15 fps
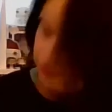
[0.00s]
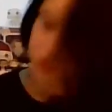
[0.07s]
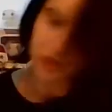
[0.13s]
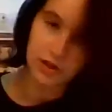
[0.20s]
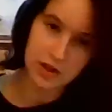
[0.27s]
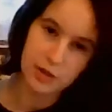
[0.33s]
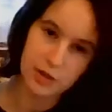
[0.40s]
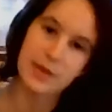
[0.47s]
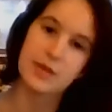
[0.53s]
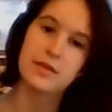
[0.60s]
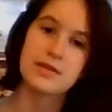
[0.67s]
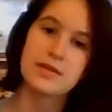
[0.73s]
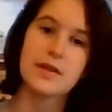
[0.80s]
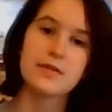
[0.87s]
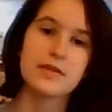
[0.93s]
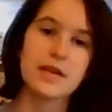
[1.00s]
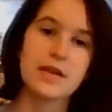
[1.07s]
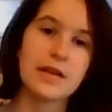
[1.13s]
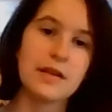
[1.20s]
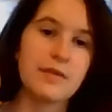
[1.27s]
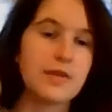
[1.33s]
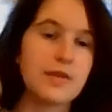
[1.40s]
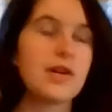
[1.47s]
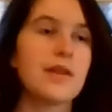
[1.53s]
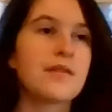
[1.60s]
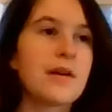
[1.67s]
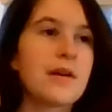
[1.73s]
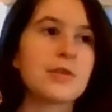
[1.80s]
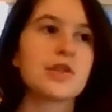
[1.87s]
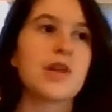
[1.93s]
just to be on the safe side. If you don't have
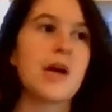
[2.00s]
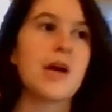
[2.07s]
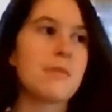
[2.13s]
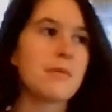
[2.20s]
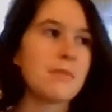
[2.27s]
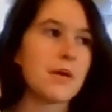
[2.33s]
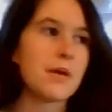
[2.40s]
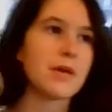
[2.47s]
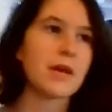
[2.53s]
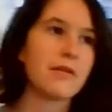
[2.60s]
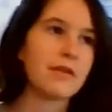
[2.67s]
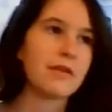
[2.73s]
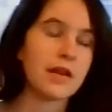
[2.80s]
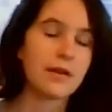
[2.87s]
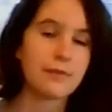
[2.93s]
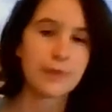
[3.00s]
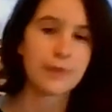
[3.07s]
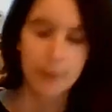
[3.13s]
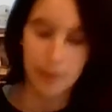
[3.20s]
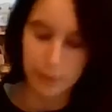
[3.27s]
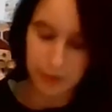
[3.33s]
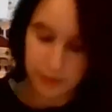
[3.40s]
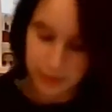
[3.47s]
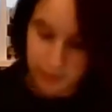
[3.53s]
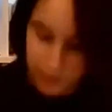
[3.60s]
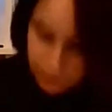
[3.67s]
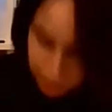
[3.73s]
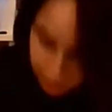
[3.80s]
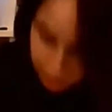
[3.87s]
that much time, then maybe give it like a few hours.